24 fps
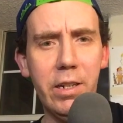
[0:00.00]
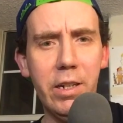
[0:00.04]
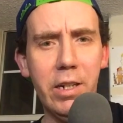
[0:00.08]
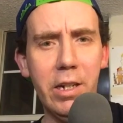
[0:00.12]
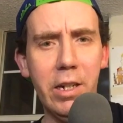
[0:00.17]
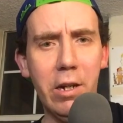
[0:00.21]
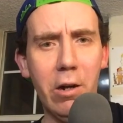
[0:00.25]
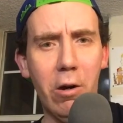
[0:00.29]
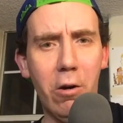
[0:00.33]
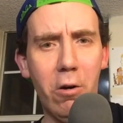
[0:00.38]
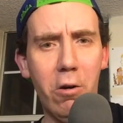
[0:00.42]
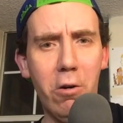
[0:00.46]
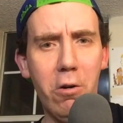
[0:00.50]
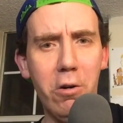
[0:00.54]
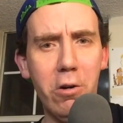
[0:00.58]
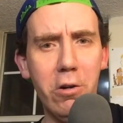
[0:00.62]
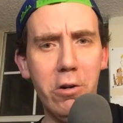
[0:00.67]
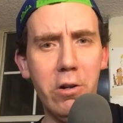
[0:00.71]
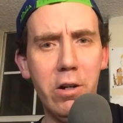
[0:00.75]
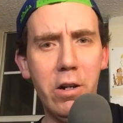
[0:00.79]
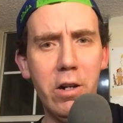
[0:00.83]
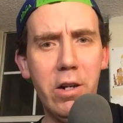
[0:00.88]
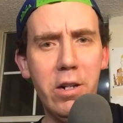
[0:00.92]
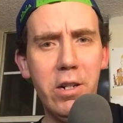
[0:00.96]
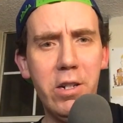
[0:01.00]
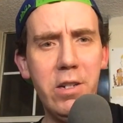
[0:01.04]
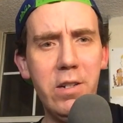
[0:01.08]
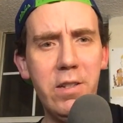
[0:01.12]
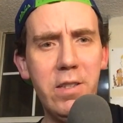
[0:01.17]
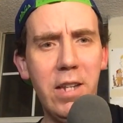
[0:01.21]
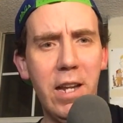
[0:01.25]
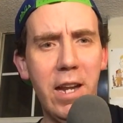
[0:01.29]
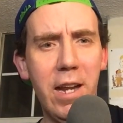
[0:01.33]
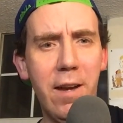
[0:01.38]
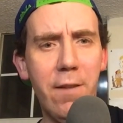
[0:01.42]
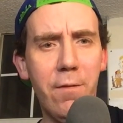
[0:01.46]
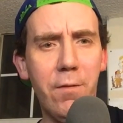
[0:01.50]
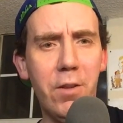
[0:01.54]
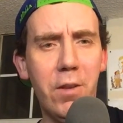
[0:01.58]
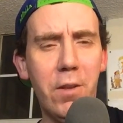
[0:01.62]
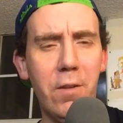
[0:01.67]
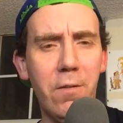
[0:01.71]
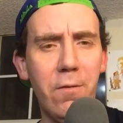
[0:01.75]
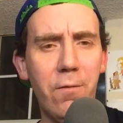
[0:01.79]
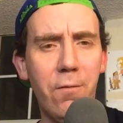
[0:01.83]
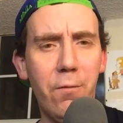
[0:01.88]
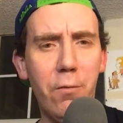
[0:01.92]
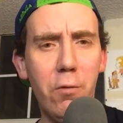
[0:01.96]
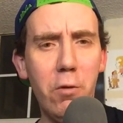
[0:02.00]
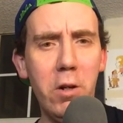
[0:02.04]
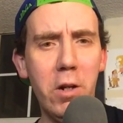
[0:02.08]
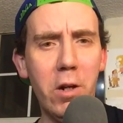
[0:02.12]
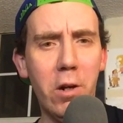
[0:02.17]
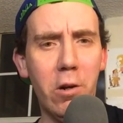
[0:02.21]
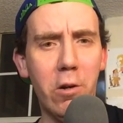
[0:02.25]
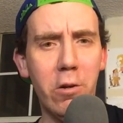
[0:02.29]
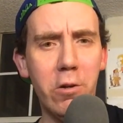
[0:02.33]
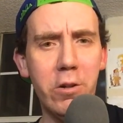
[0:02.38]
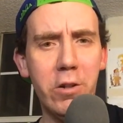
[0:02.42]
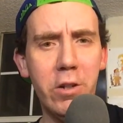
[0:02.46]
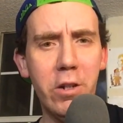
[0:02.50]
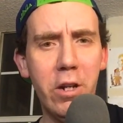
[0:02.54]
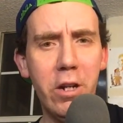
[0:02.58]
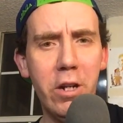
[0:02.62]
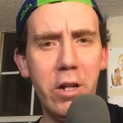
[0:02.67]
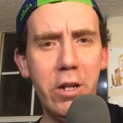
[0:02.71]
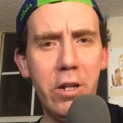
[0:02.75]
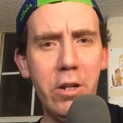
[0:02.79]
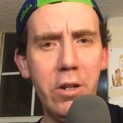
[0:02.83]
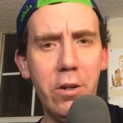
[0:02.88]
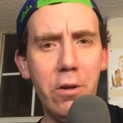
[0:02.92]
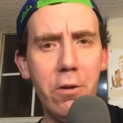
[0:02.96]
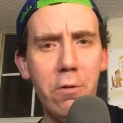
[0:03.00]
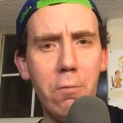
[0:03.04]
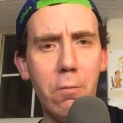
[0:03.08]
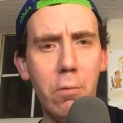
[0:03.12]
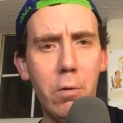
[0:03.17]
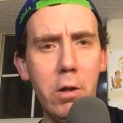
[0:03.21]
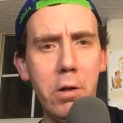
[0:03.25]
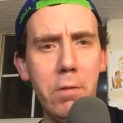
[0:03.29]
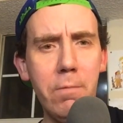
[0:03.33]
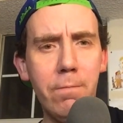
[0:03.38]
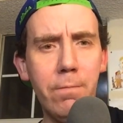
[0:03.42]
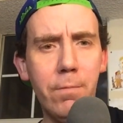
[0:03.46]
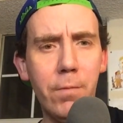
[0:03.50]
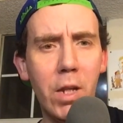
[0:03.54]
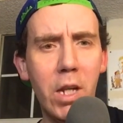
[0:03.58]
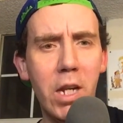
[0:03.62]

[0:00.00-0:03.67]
it harder, just have three hearts. You know what?